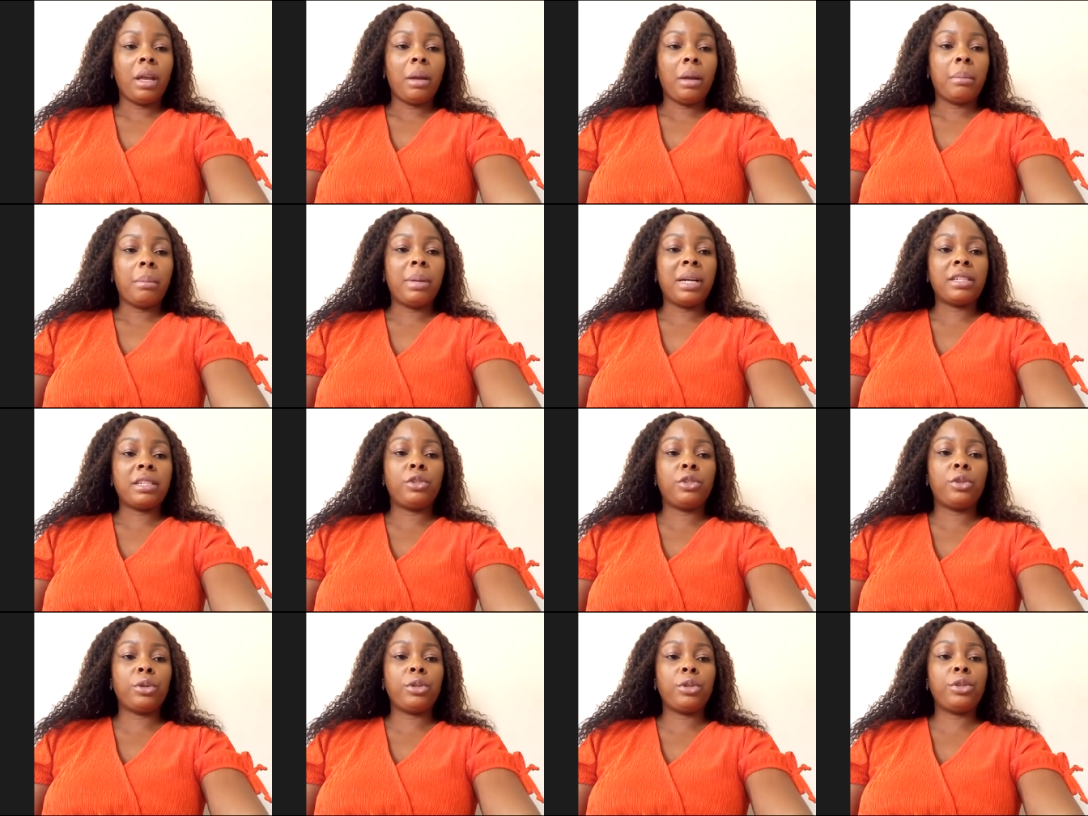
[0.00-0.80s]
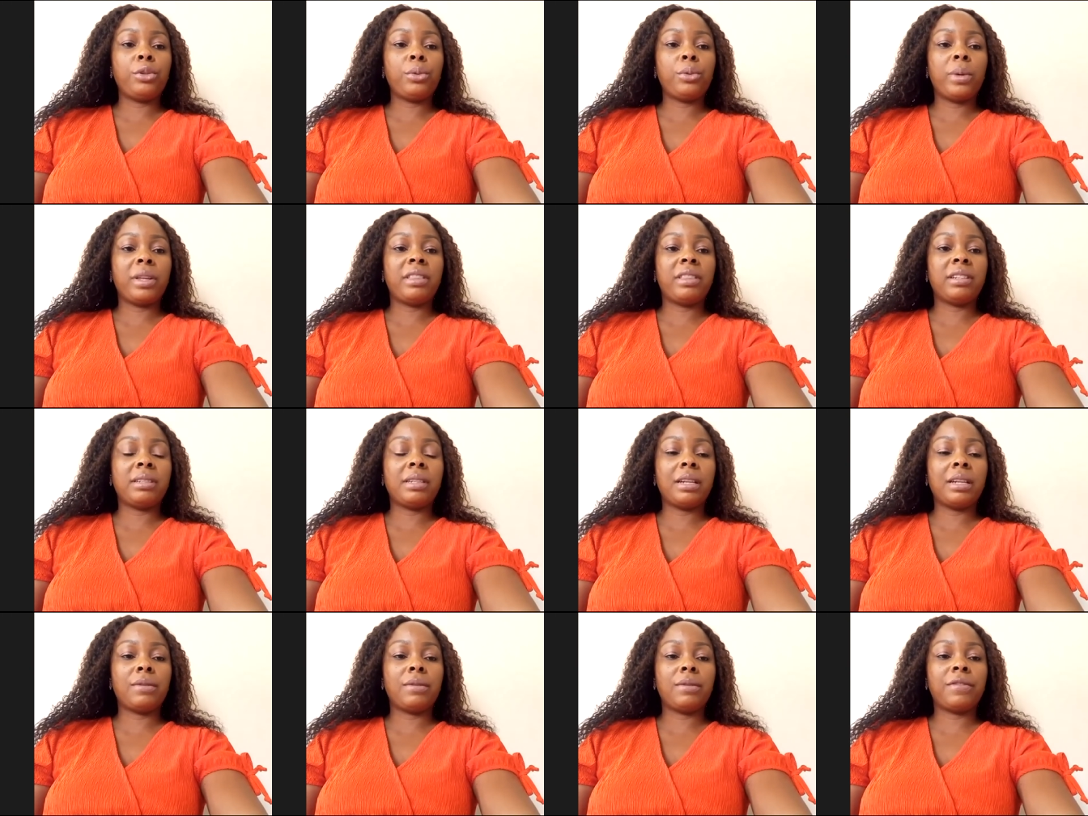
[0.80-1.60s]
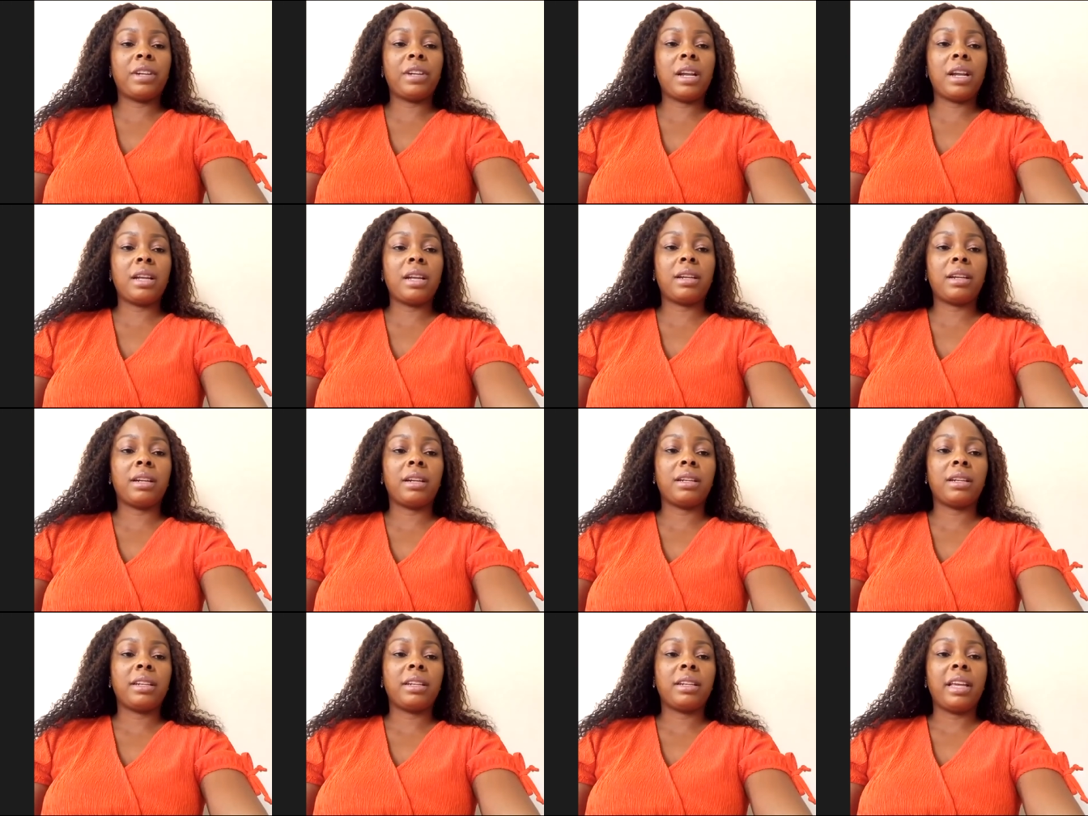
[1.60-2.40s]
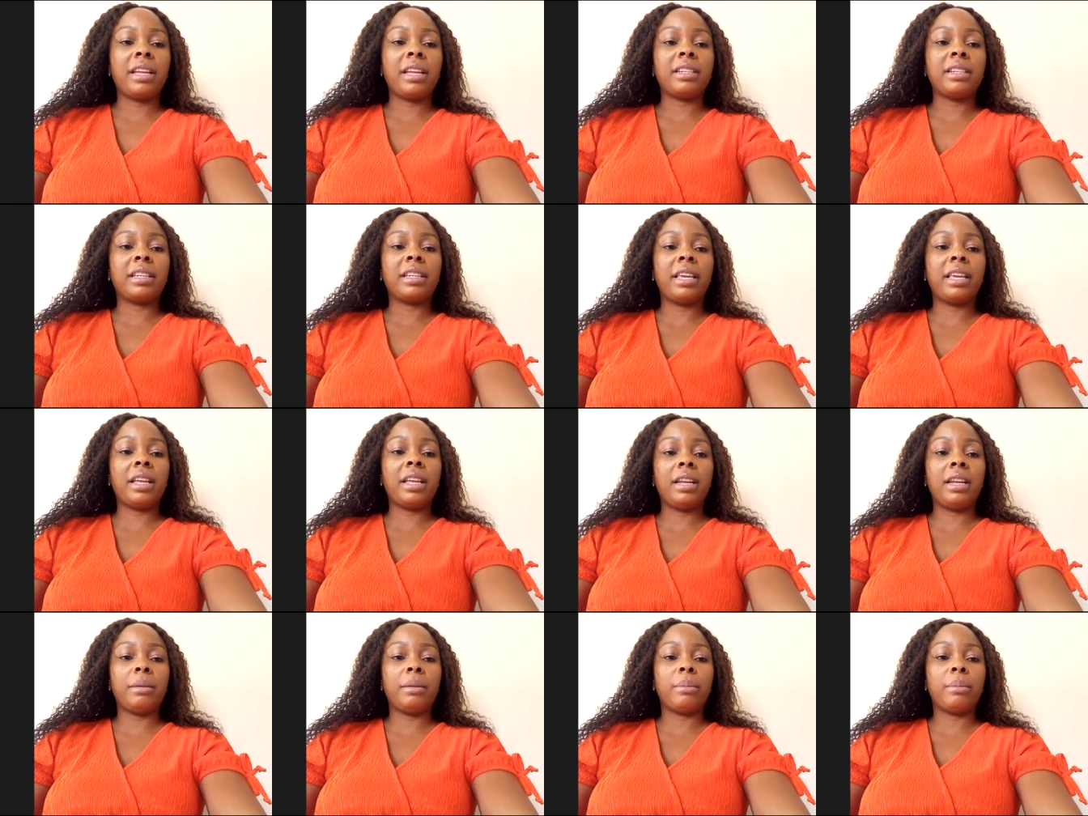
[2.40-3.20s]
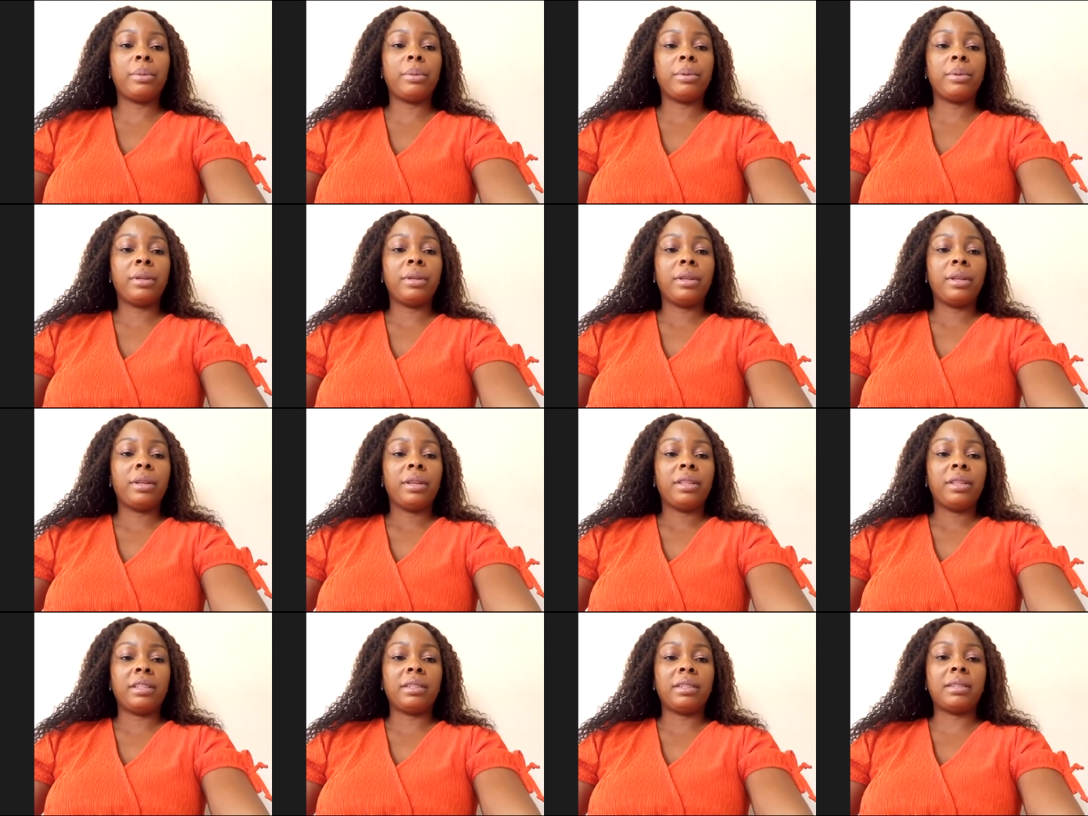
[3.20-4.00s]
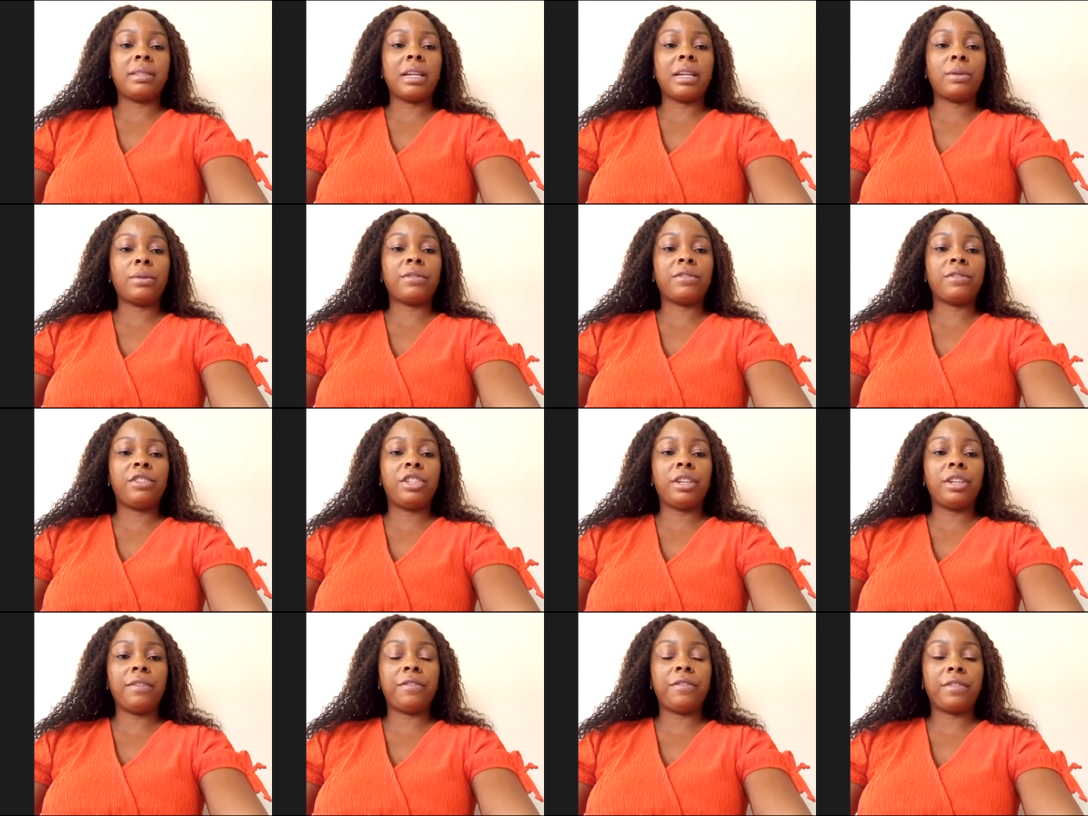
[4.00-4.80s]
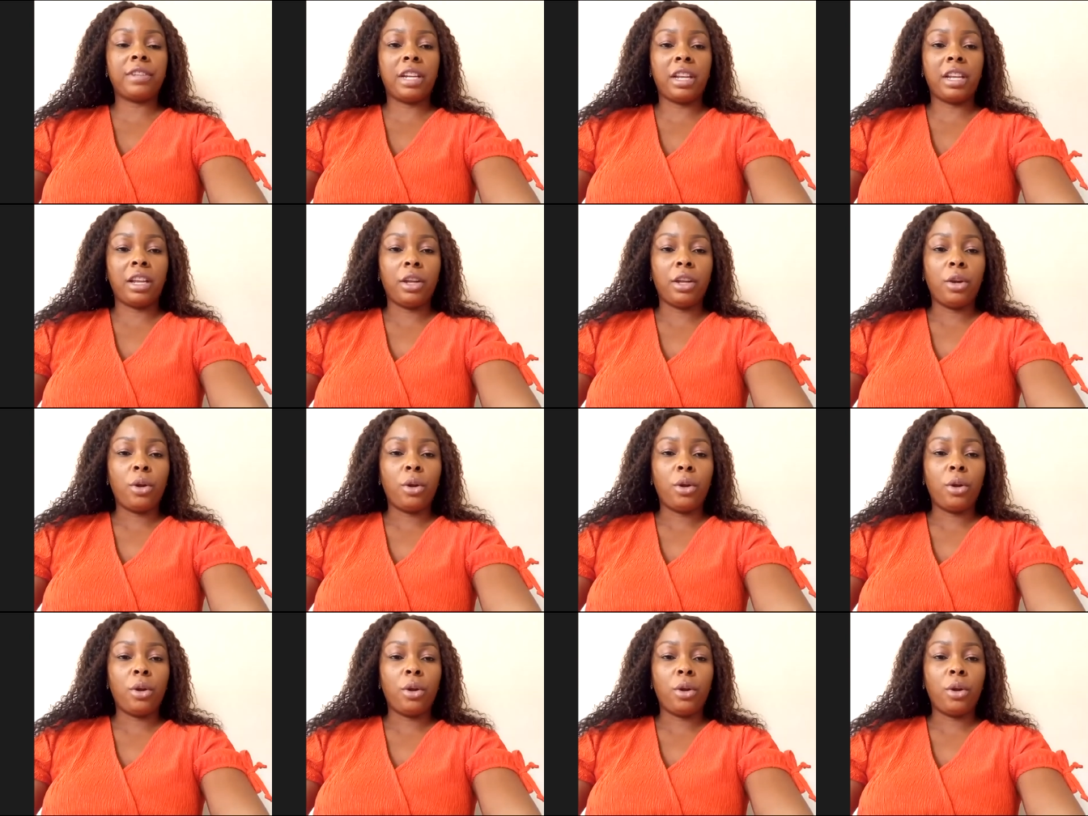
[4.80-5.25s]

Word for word: But Joshua the son of Nun and Caleb the son of Jephunneh,